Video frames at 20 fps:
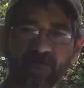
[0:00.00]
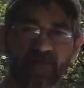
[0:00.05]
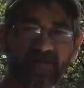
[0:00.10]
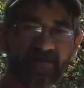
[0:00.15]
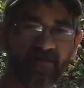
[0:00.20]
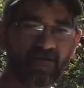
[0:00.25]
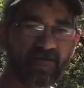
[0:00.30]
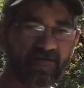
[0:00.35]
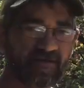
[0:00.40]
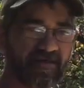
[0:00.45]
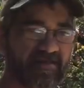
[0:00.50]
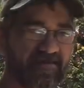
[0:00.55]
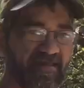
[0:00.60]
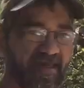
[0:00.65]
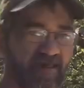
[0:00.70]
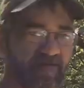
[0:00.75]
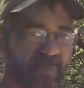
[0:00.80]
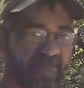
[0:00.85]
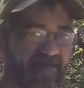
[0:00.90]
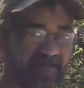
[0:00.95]
Quit calling it
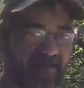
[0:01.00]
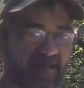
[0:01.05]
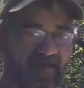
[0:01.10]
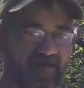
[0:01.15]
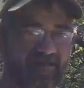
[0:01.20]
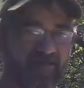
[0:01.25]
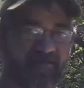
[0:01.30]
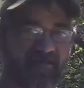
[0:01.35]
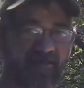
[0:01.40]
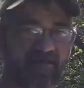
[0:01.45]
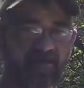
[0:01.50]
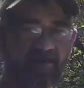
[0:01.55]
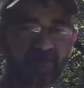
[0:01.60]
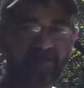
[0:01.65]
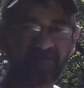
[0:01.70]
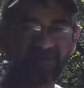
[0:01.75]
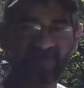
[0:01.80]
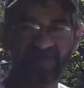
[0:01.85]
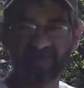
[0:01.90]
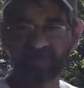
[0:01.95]
a 10 by 10.
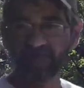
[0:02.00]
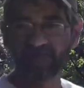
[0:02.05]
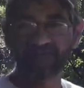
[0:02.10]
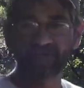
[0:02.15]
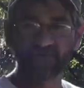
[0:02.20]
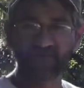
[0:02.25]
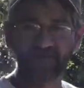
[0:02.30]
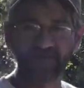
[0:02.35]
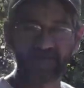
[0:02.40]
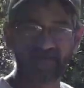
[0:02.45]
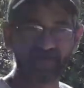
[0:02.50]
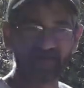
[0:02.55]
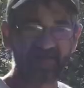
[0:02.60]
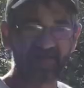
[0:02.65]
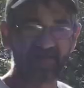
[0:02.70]
The footprint might